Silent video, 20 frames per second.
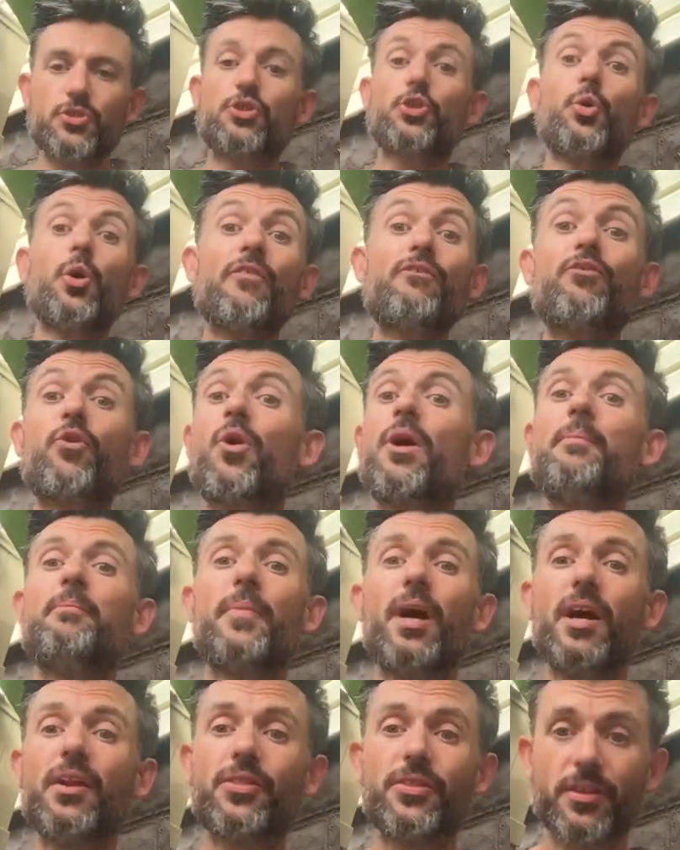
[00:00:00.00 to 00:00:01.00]
do it for a
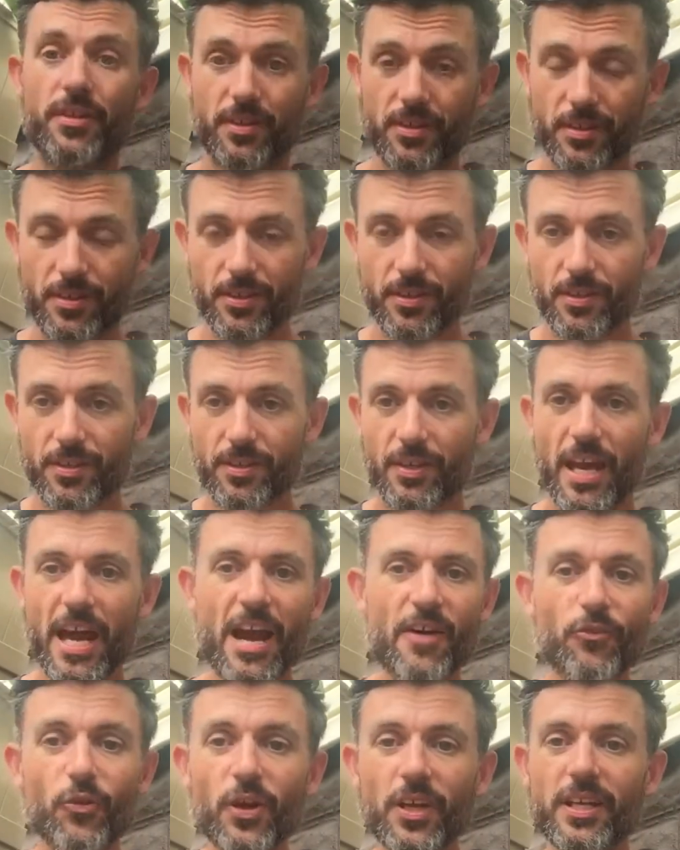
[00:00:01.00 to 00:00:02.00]
month,
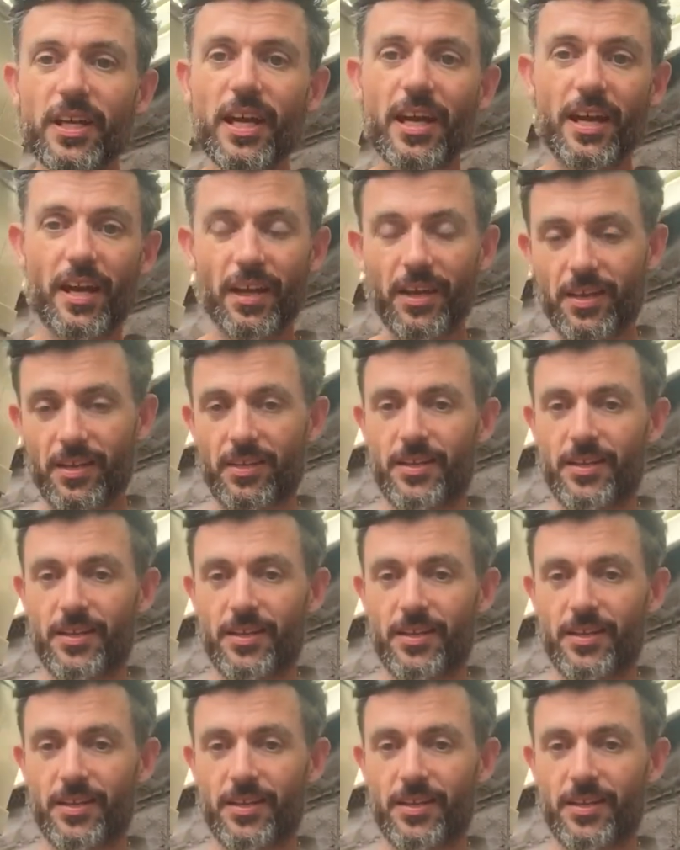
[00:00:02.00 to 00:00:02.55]
every day.